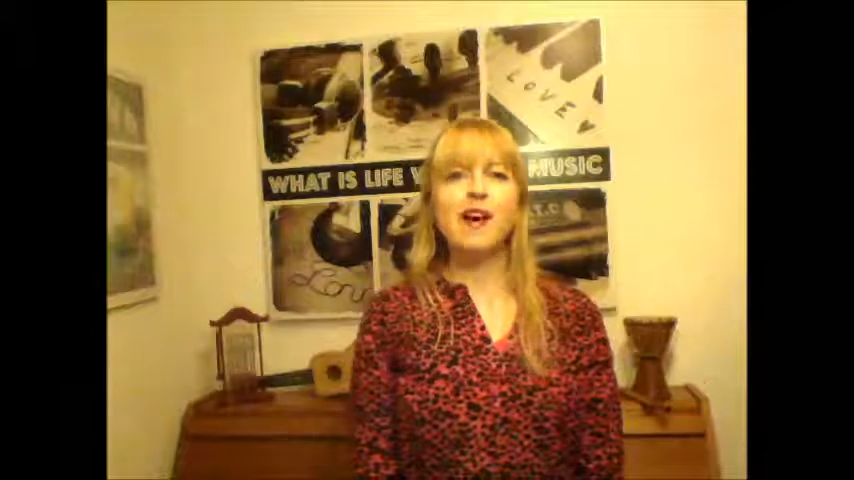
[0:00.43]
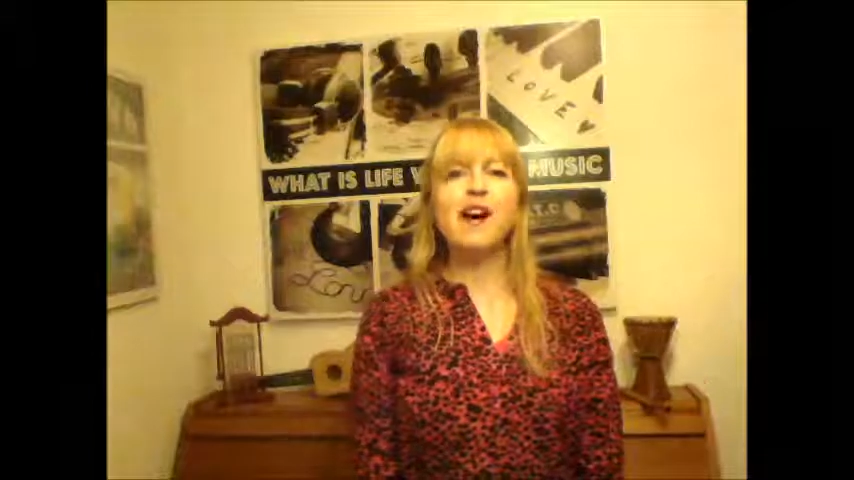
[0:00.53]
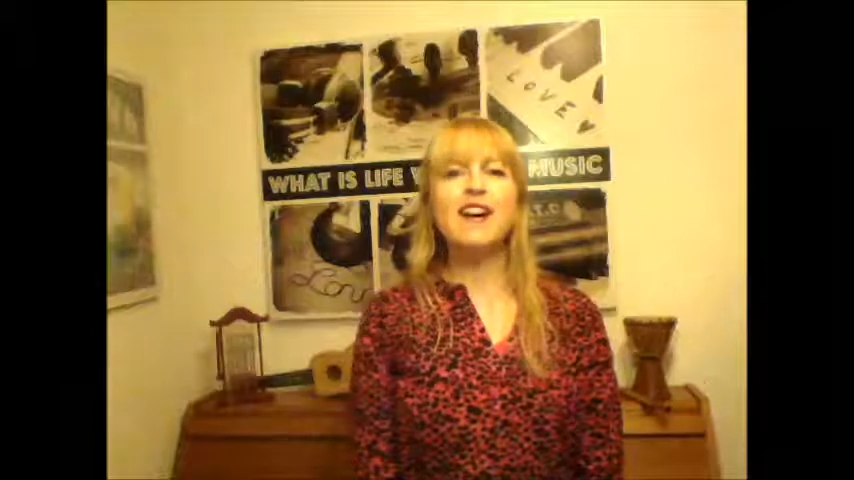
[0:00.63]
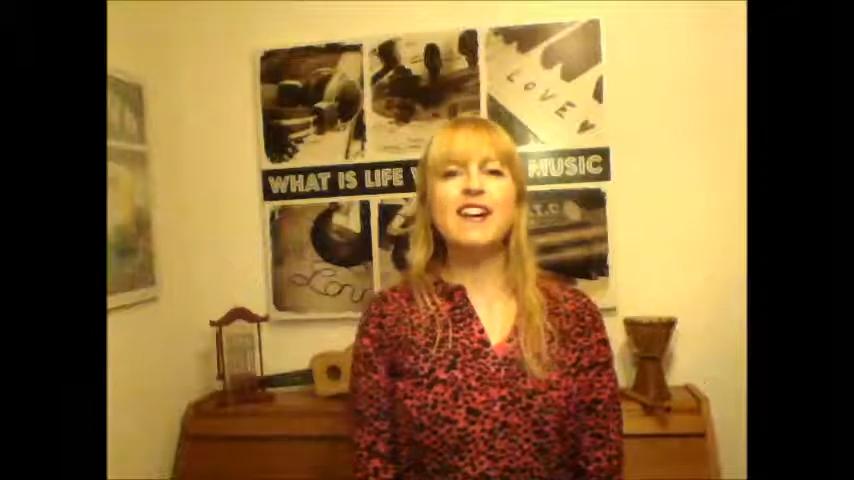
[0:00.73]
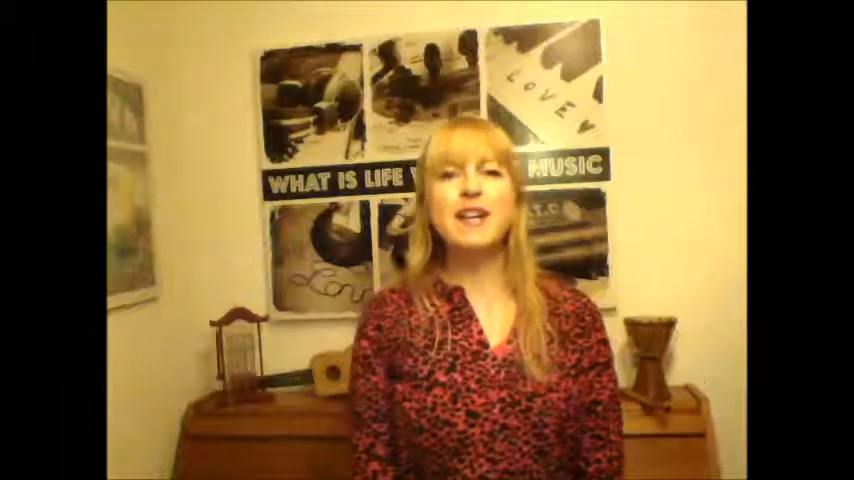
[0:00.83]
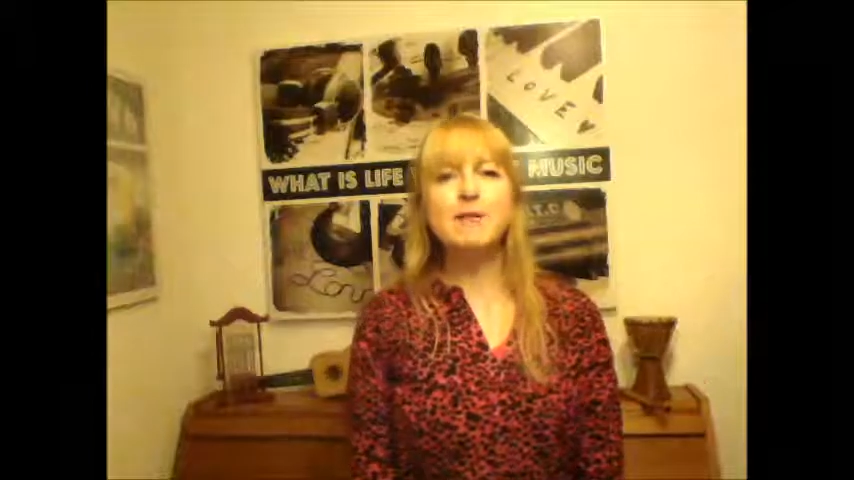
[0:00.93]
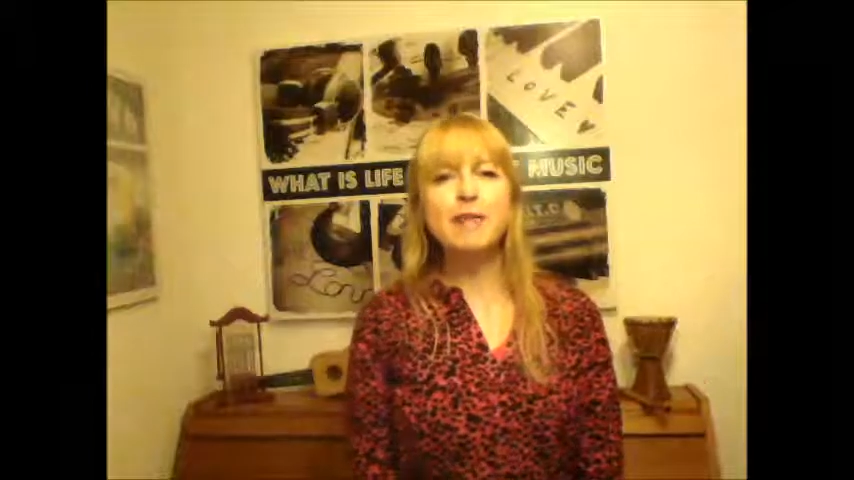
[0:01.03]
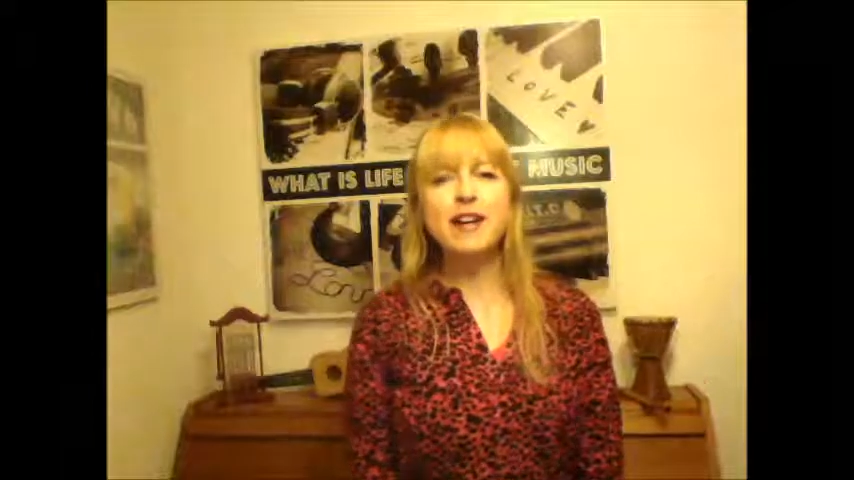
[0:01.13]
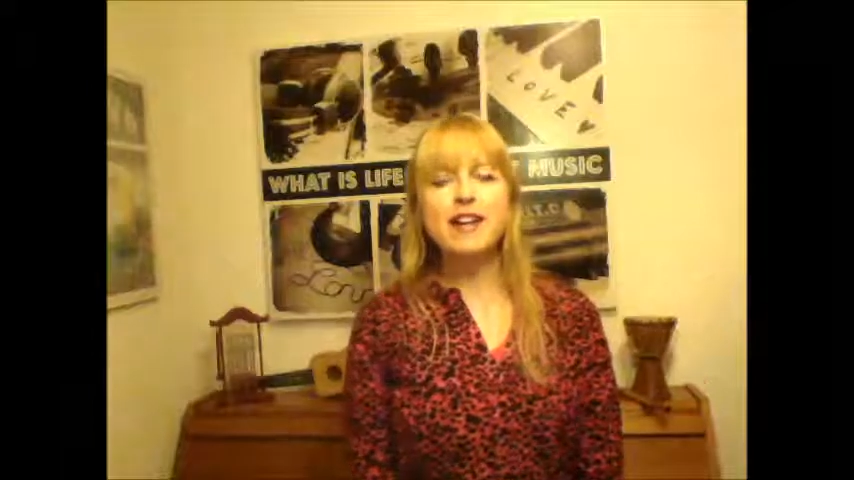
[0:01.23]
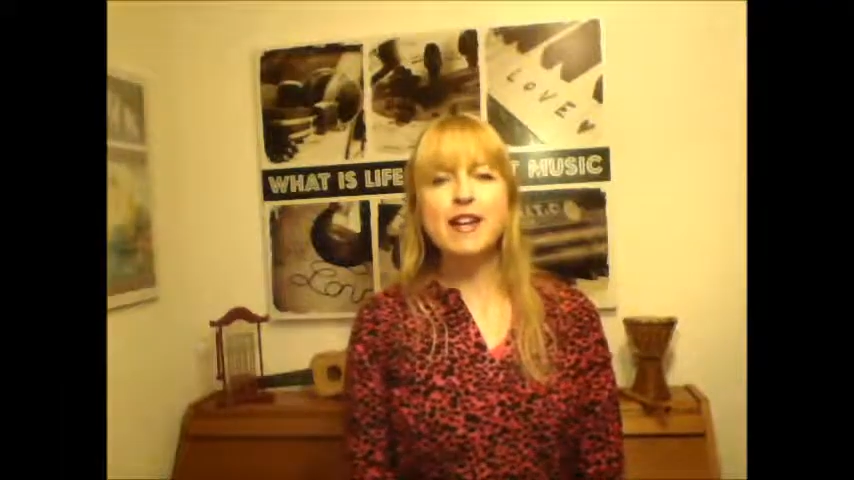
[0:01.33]
Hi,
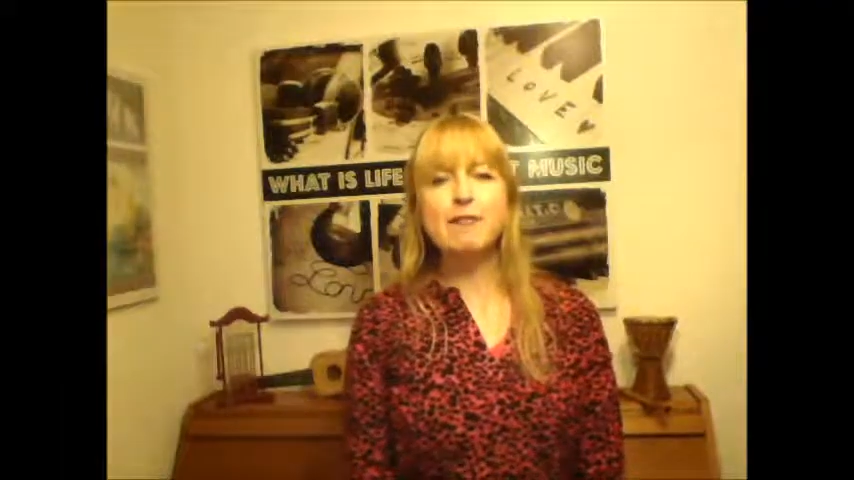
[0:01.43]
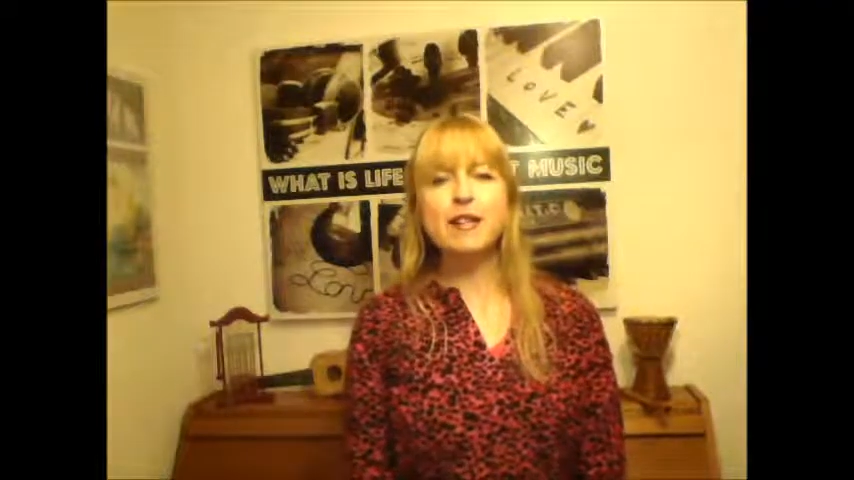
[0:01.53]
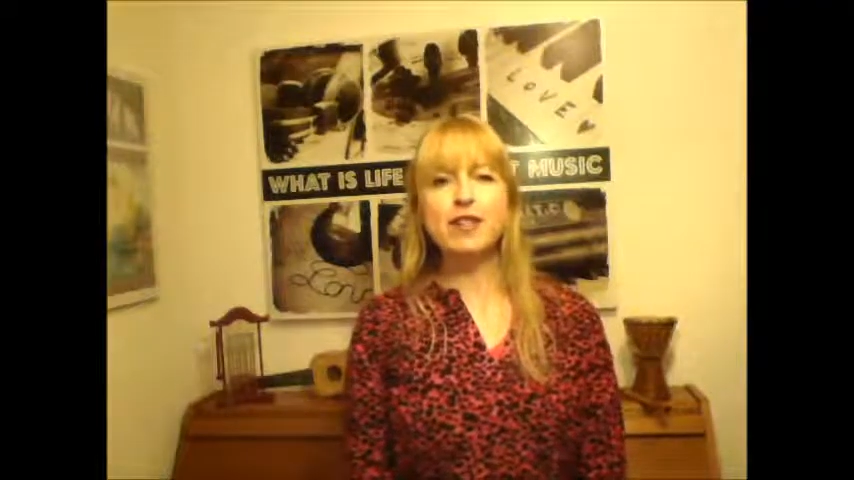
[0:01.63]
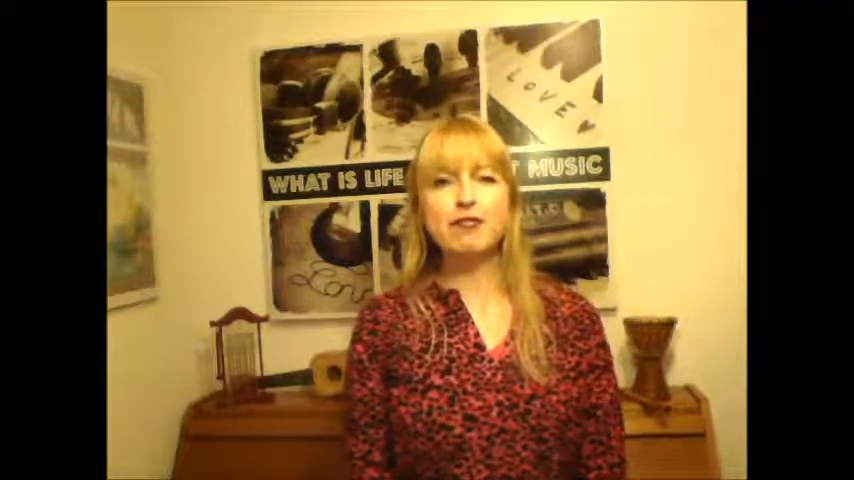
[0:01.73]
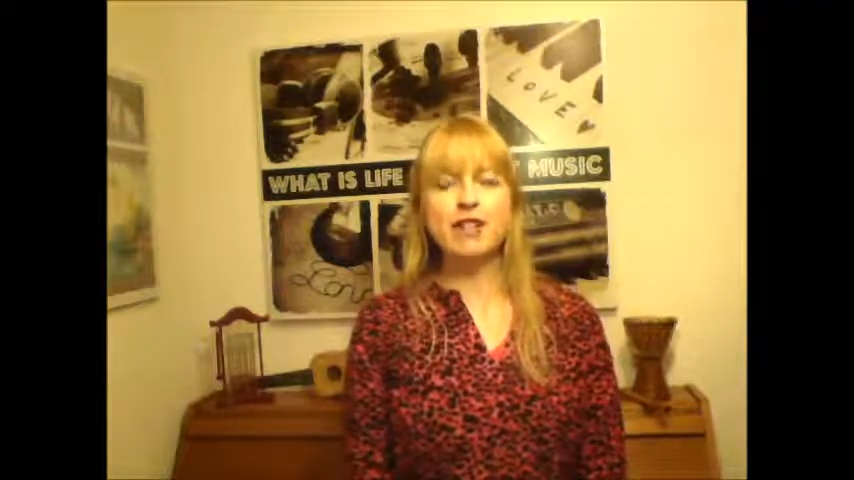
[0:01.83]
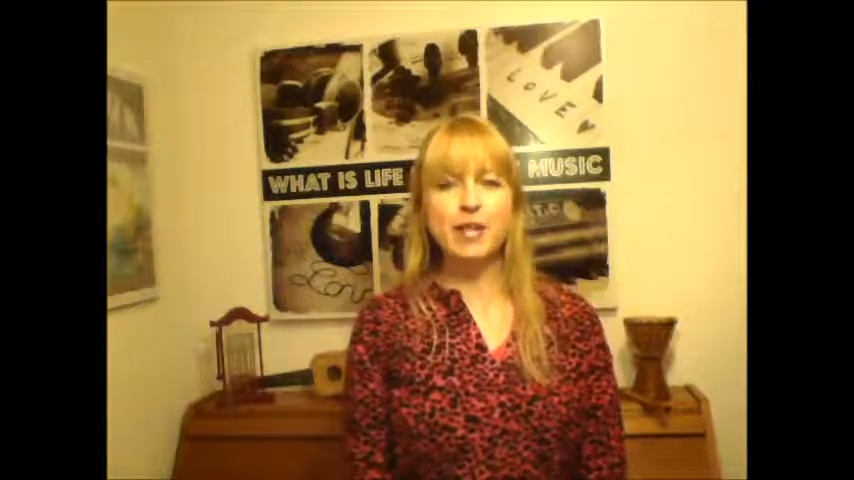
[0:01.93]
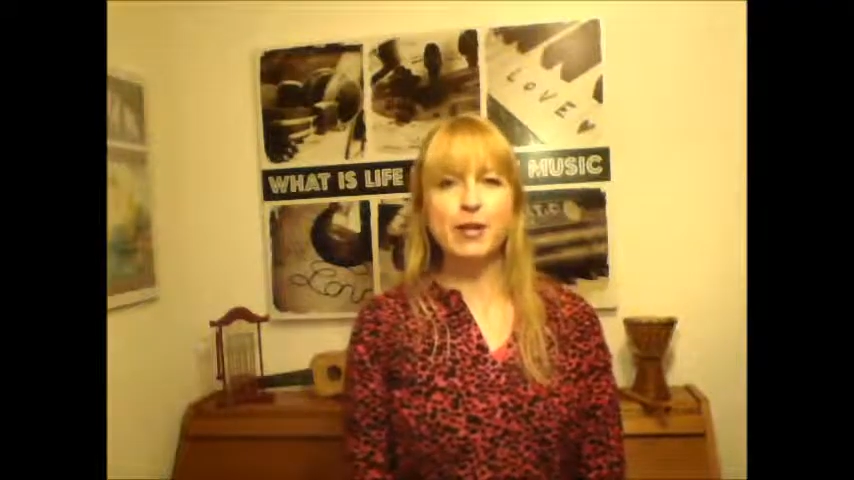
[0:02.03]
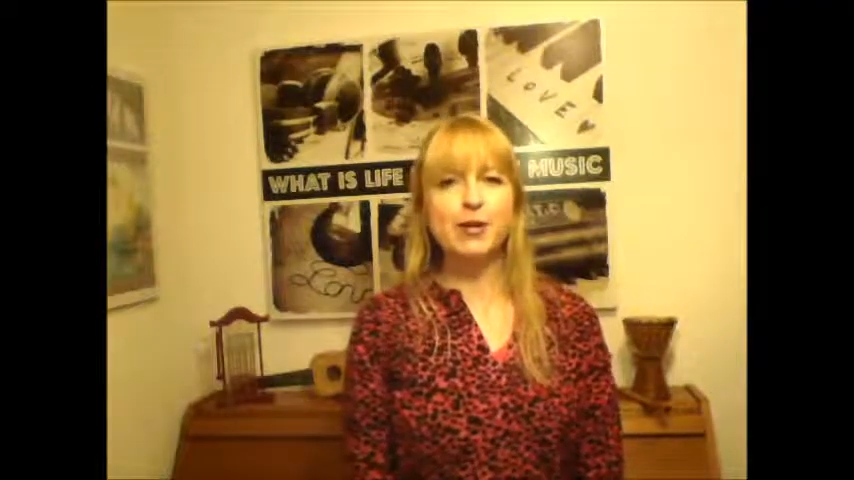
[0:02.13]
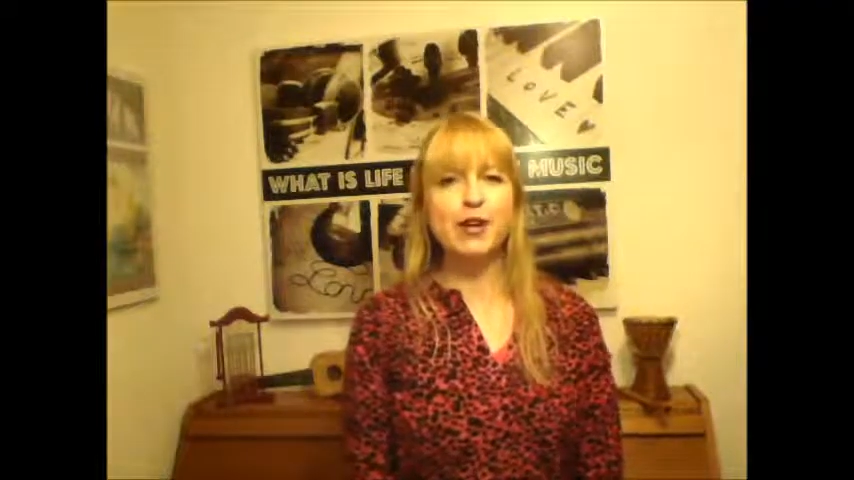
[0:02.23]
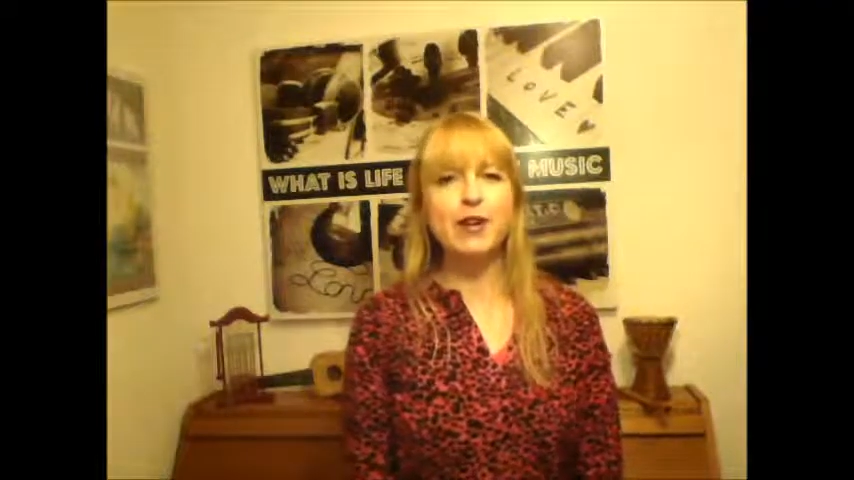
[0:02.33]
my name is Christa
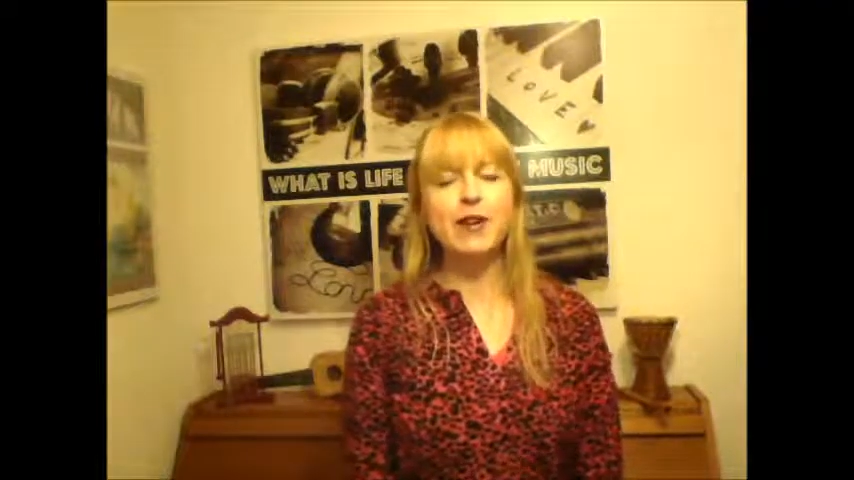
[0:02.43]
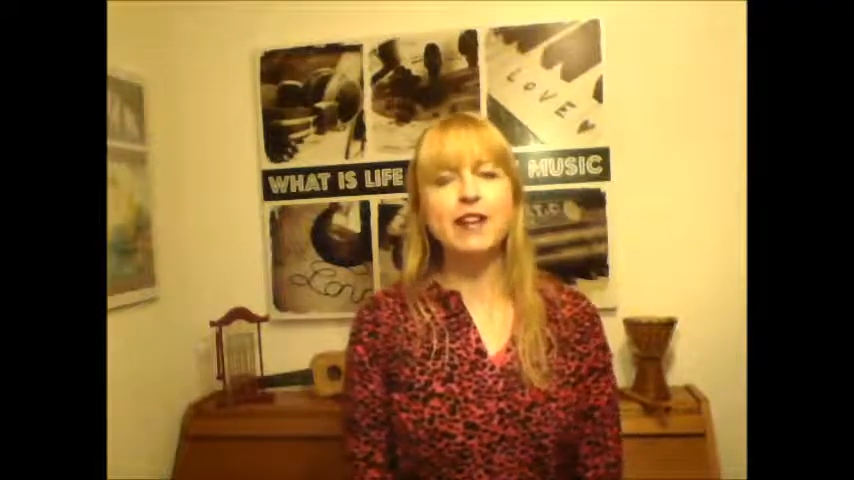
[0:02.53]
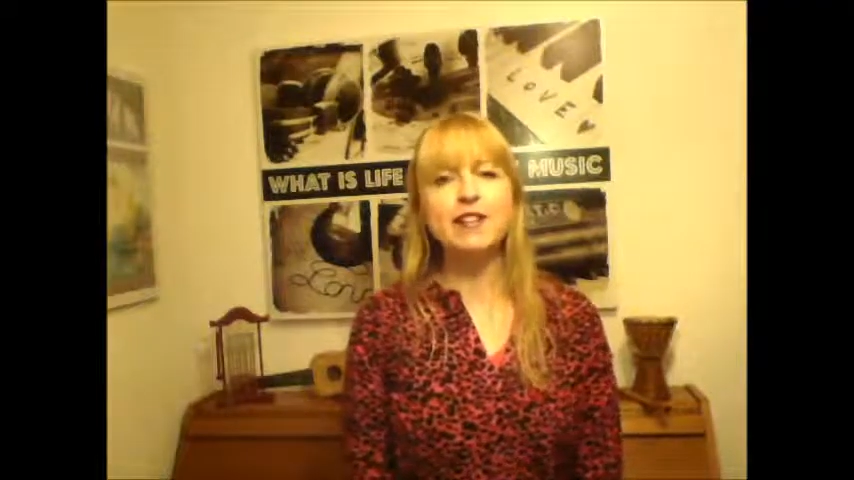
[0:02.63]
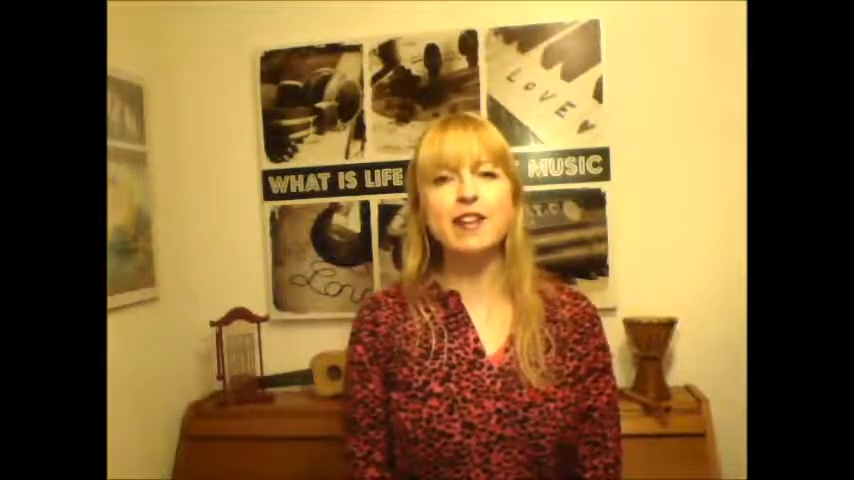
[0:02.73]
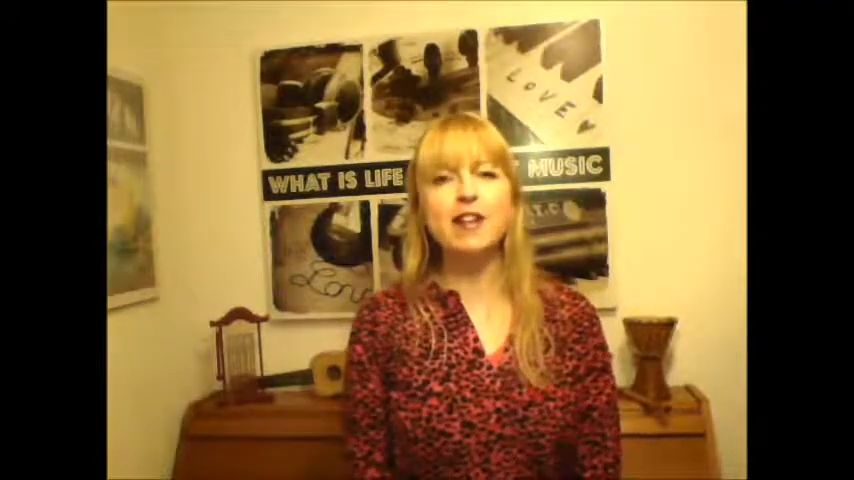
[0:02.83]
Hugo and